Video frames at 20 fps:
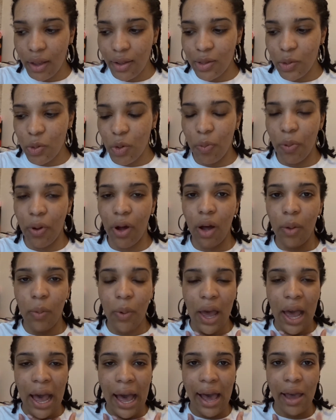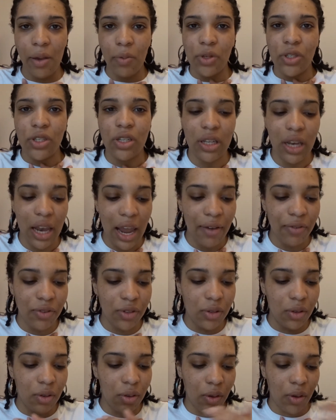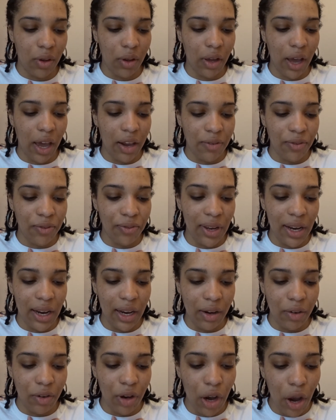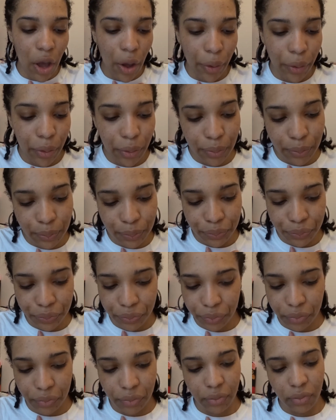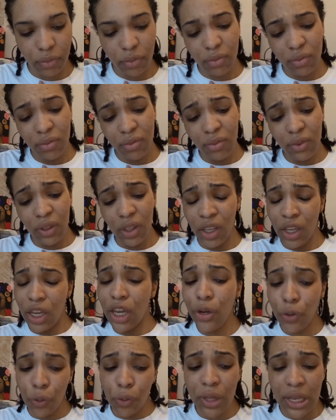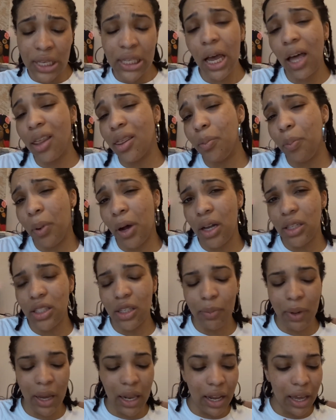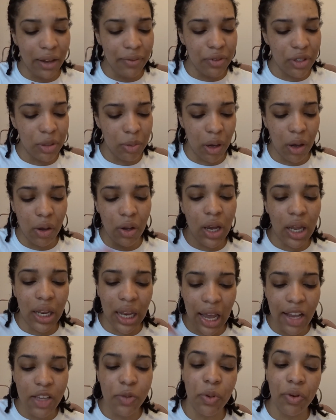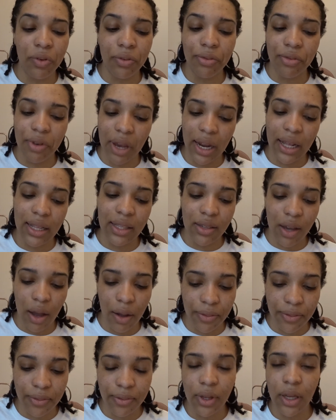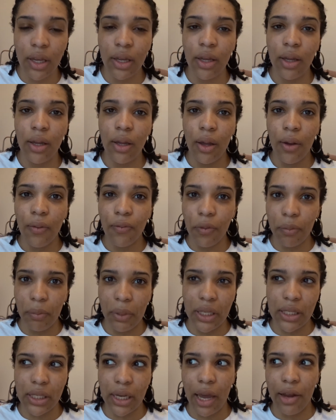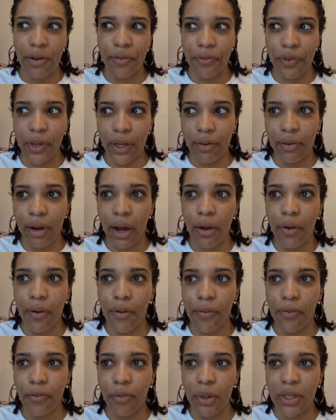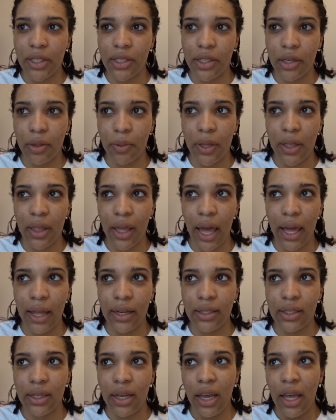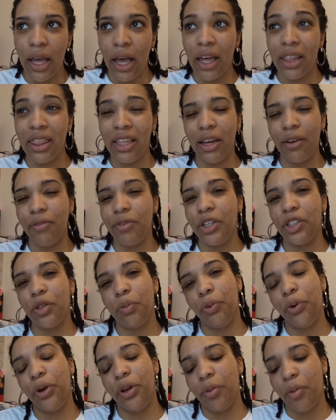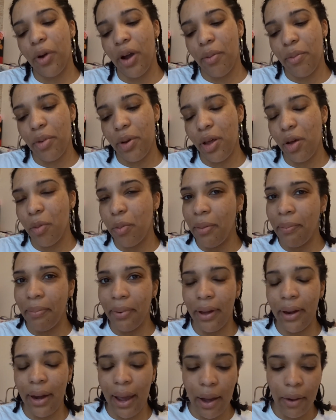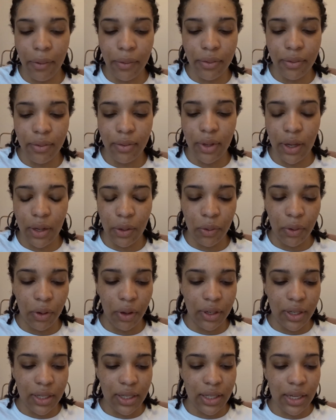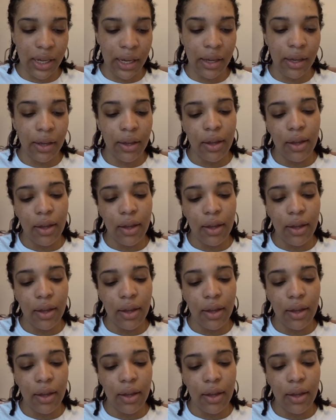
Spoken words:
to a part where I was just left kind of feeling low in all these other parts of my life as well. And that has been really tough for me to kind of figure out and for me to deal with. And I think I've reached a point where I'm a little bit burnt out, in all honesty.